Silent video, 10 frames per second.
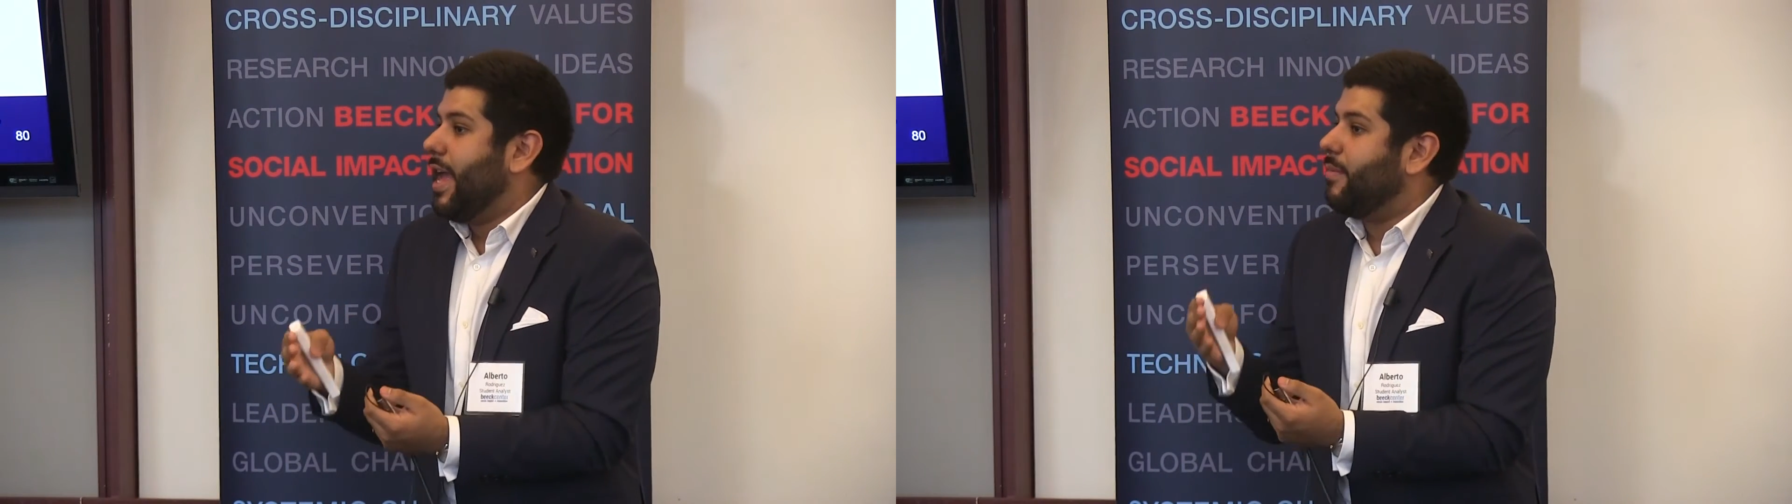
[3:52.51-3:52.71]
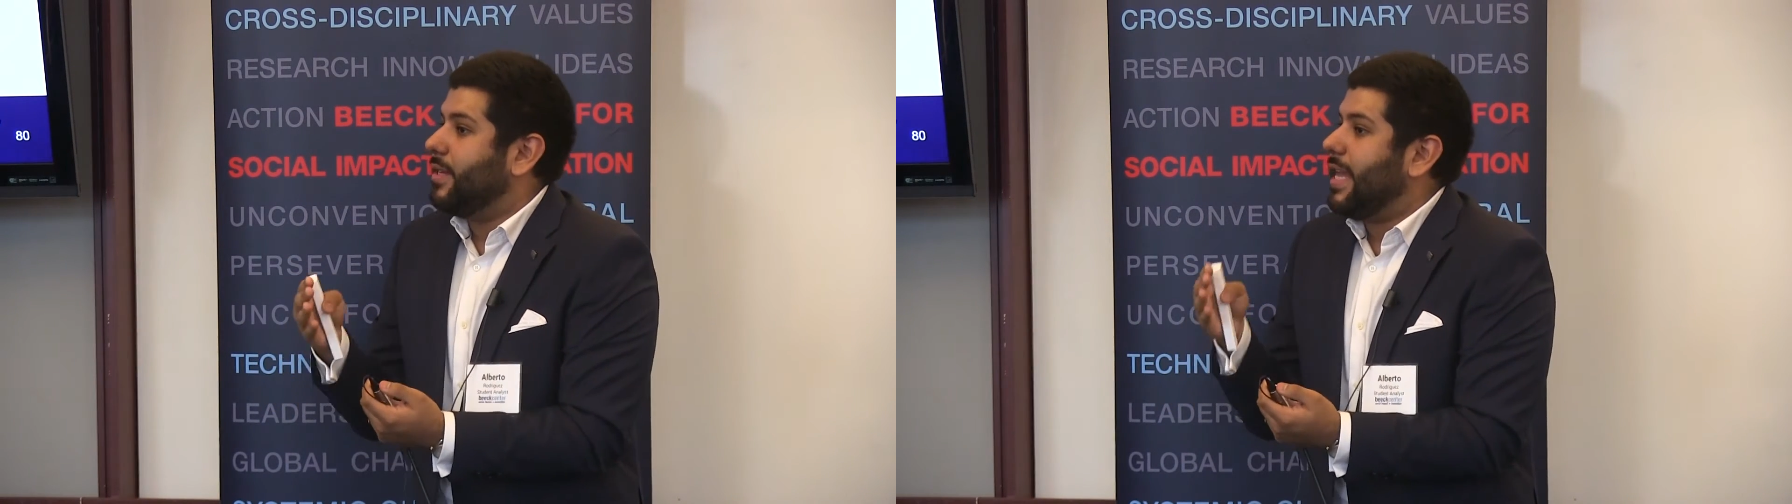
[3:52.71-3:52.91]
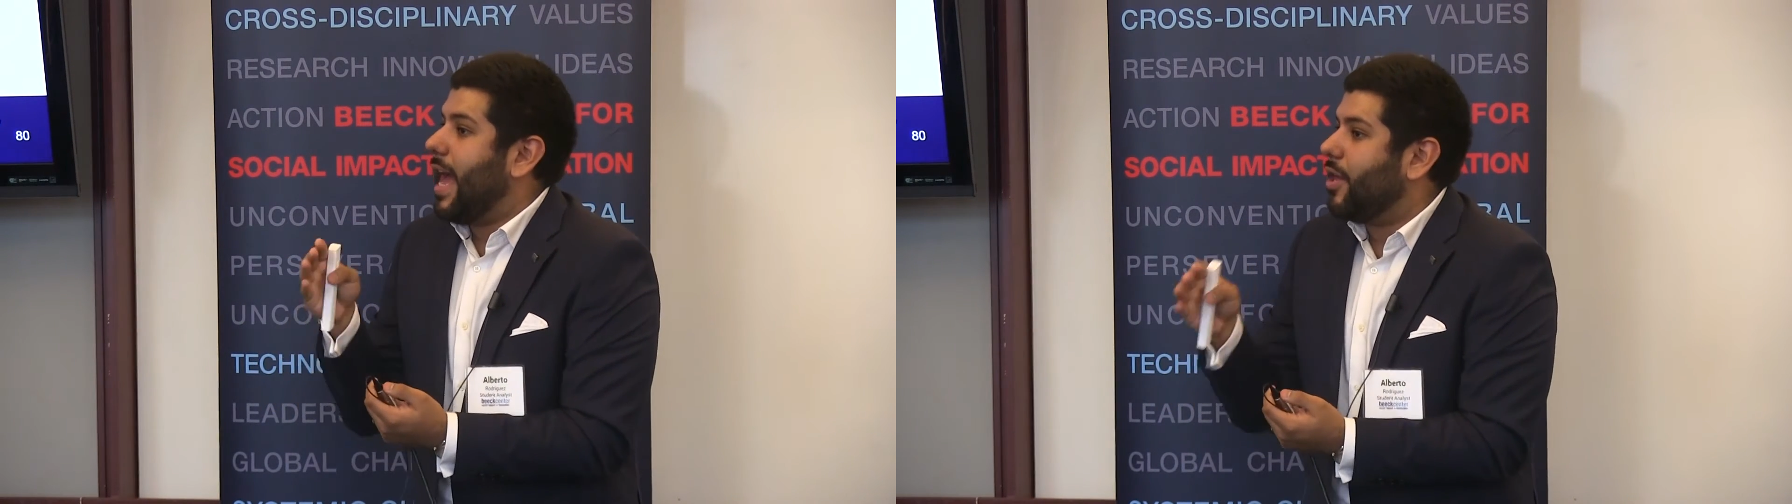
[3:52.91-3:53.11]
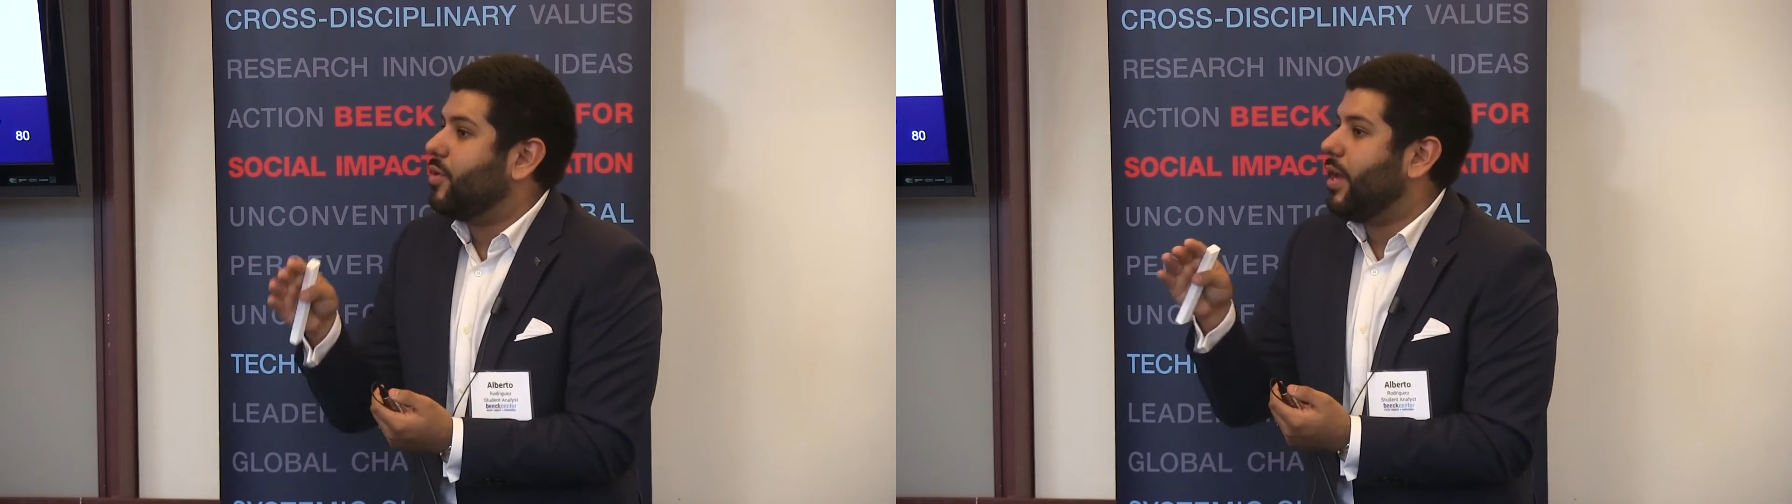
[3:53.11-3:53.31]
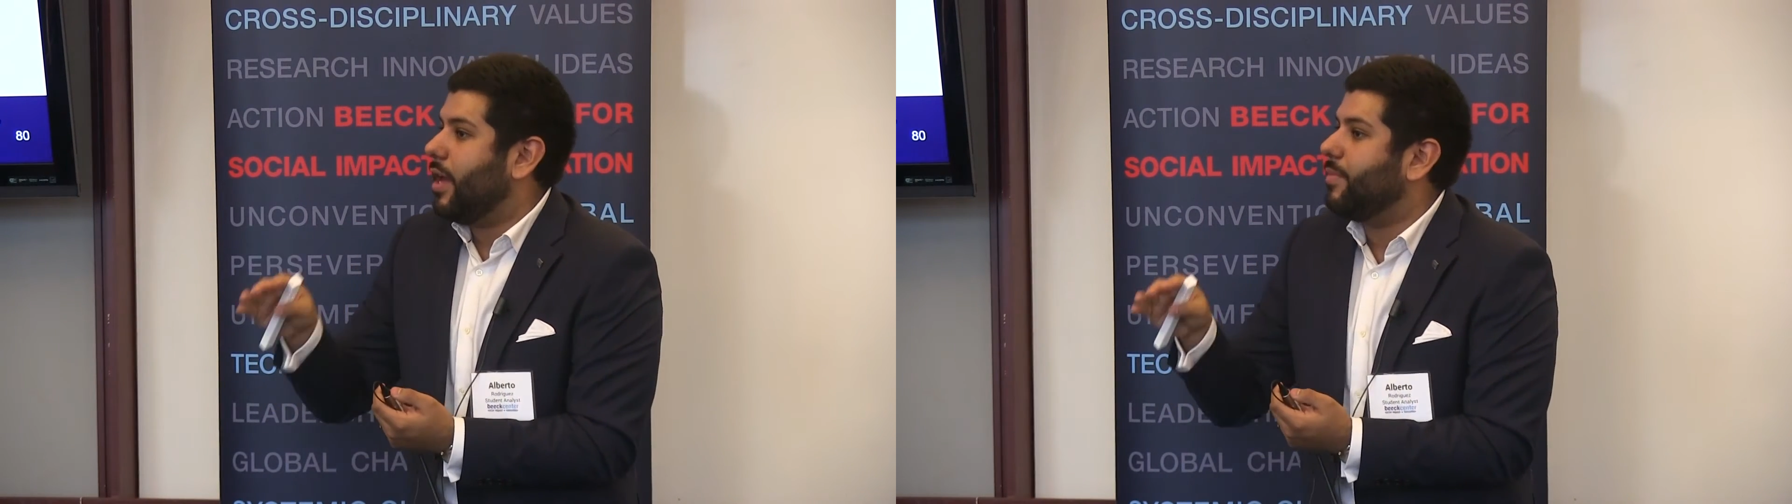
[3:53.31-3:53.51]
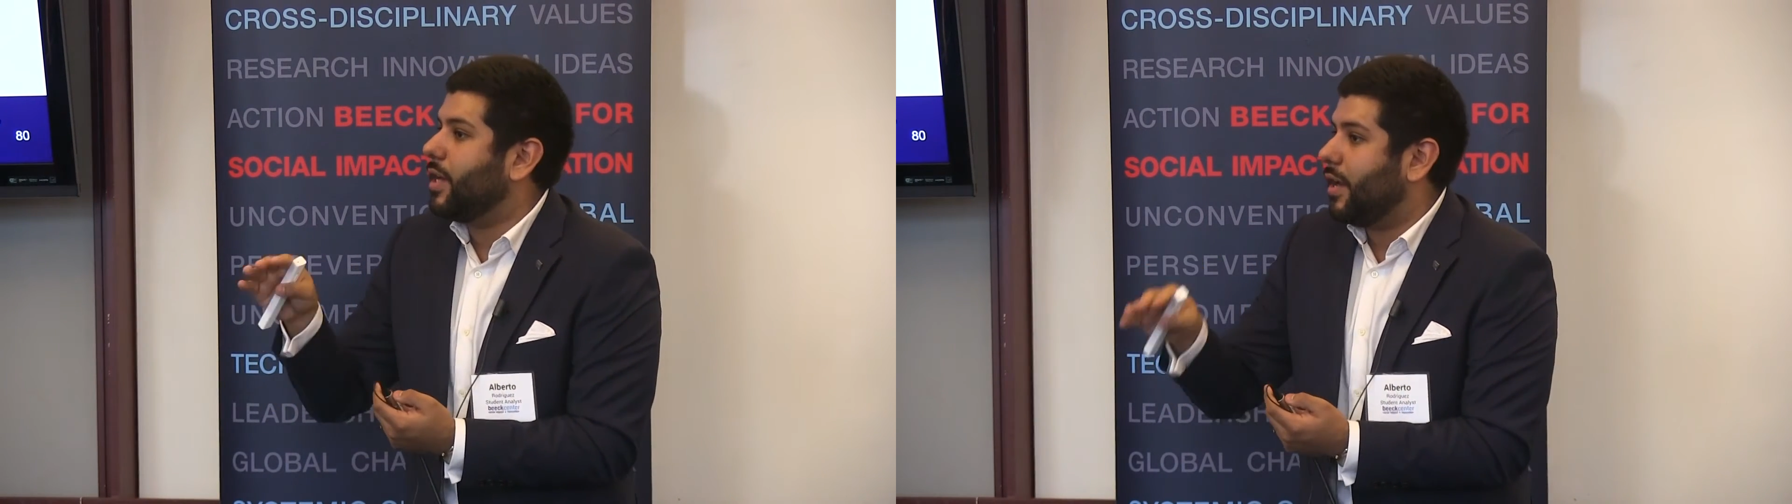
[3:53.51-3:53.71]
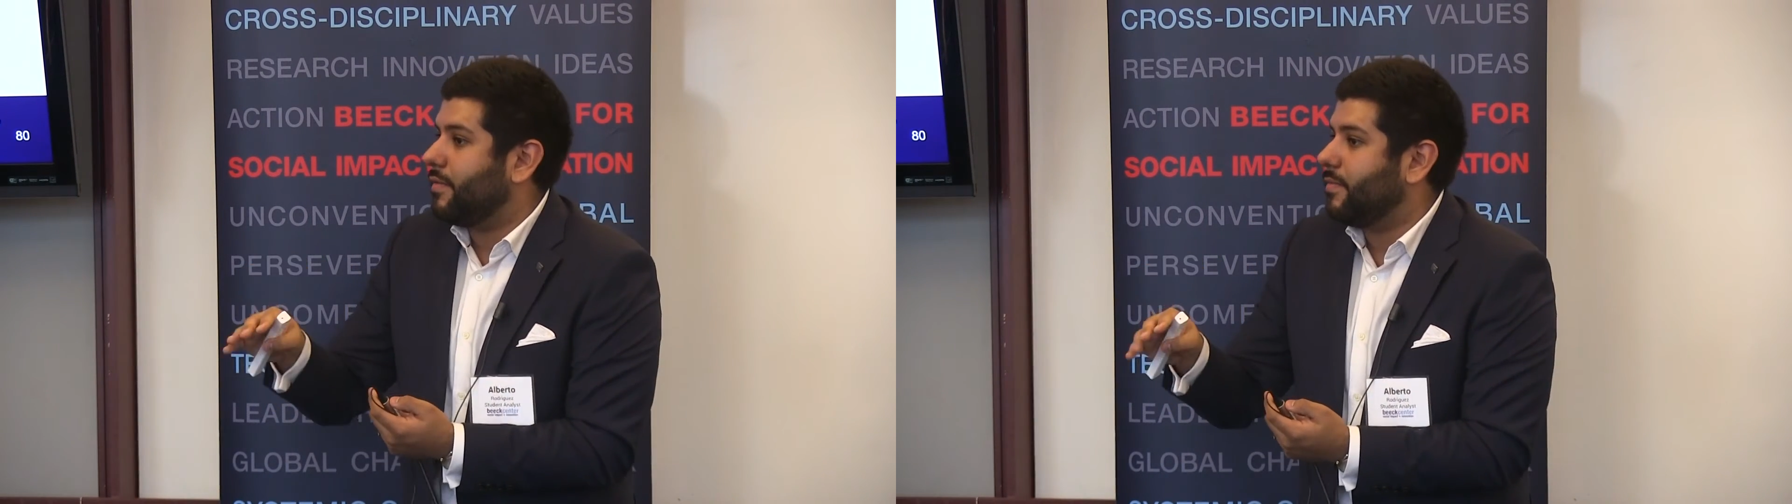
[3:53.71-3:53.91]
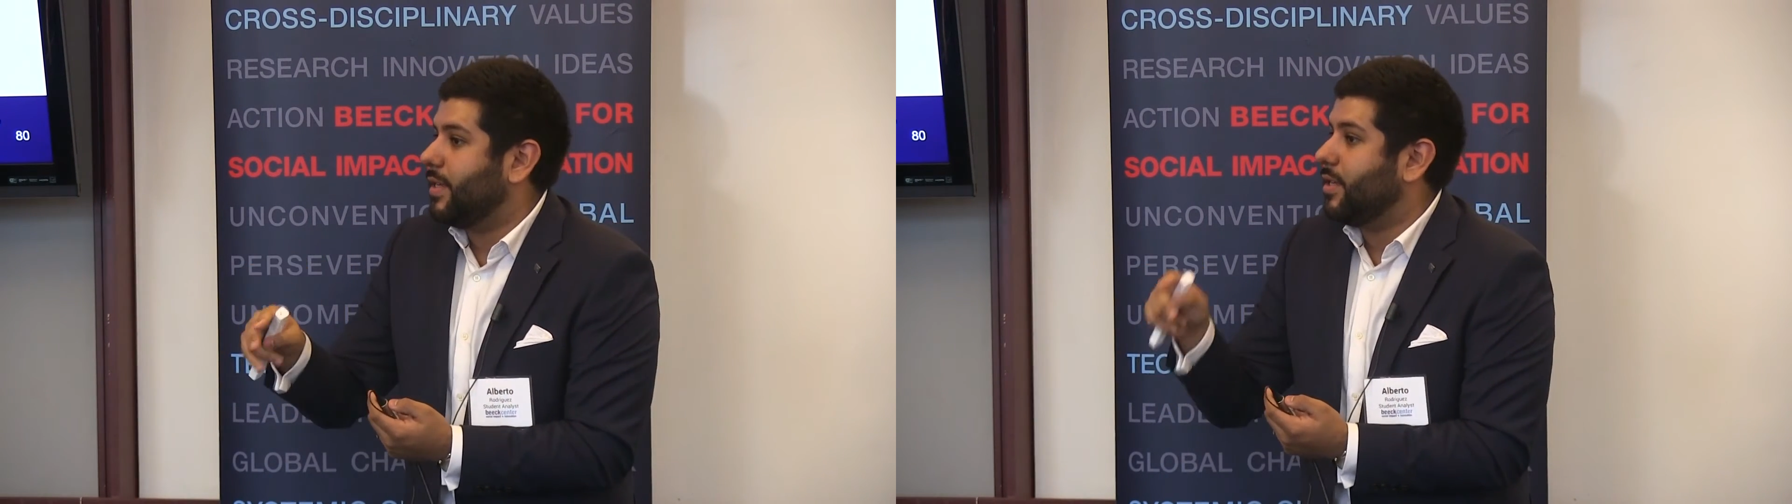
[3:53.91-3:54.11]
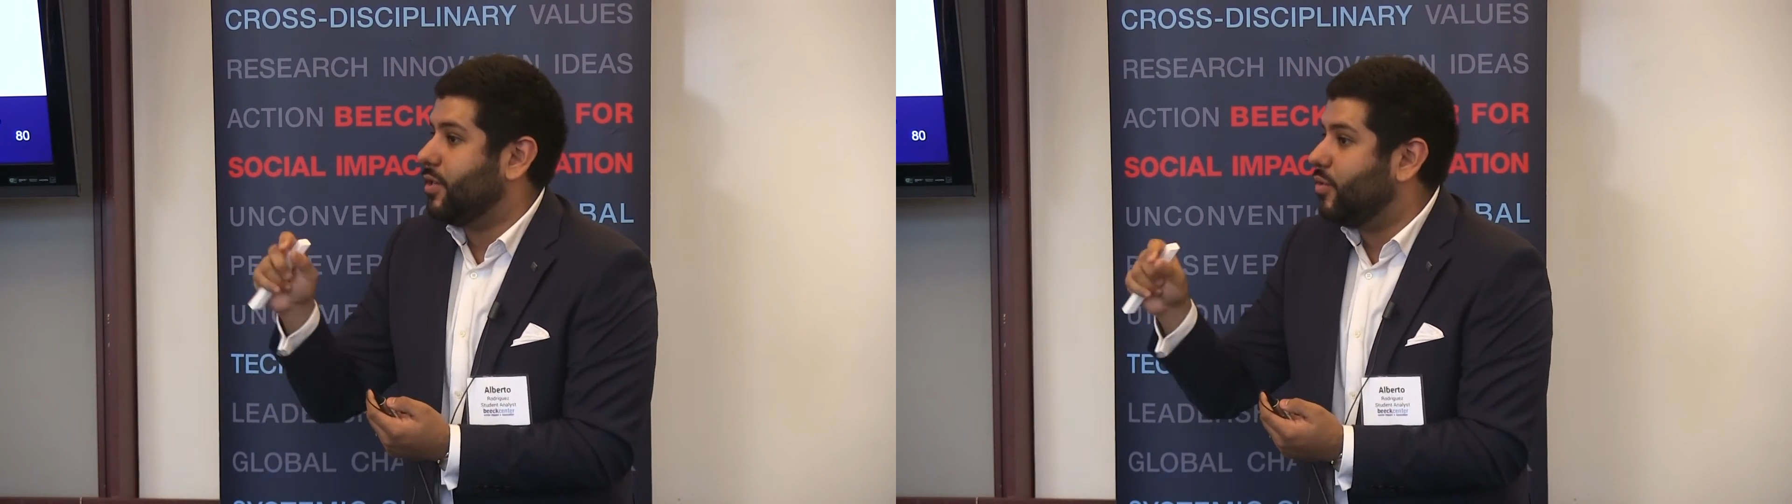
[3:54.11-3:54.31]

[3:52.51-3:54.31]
it was how to help the government